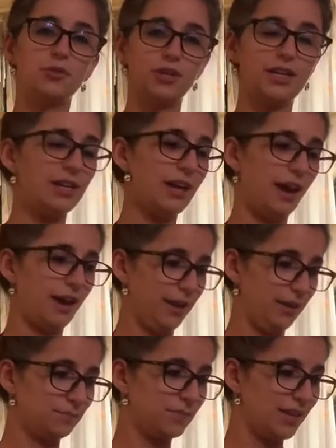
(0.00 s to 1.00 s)
in.
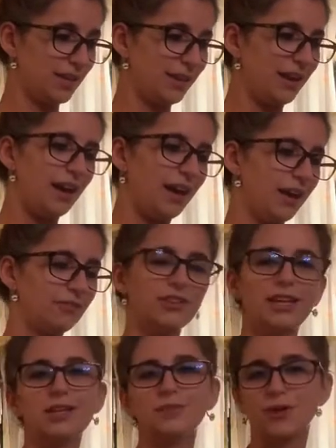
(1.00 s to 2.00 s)
I feel
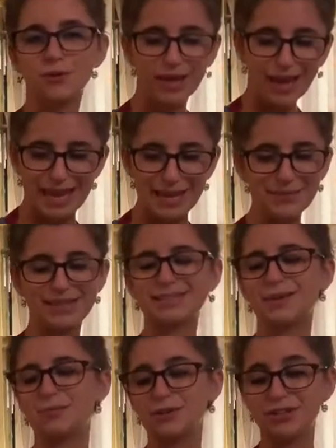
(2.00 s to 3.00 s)
like it'll be okay because
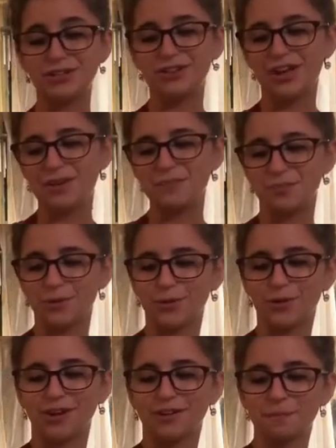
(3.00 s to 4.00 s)
I put in a lot
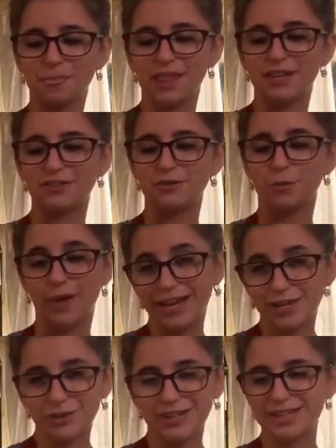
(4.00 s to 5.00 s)
more wet
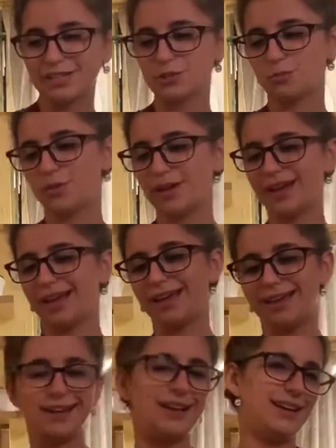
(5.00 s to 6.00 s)
ingredients, but
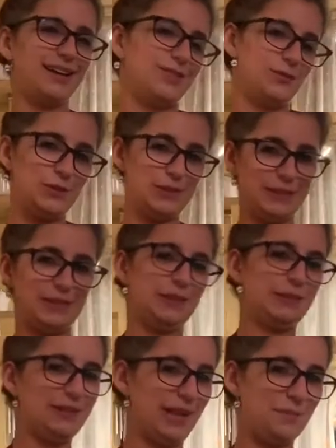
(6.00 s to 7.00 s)

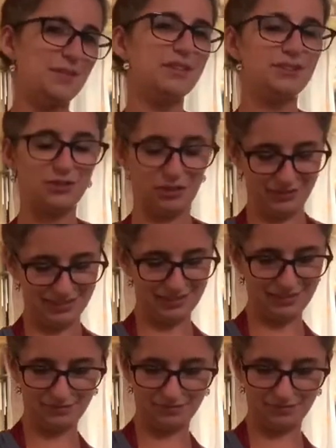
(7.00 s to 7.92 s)
I'm a little nervous.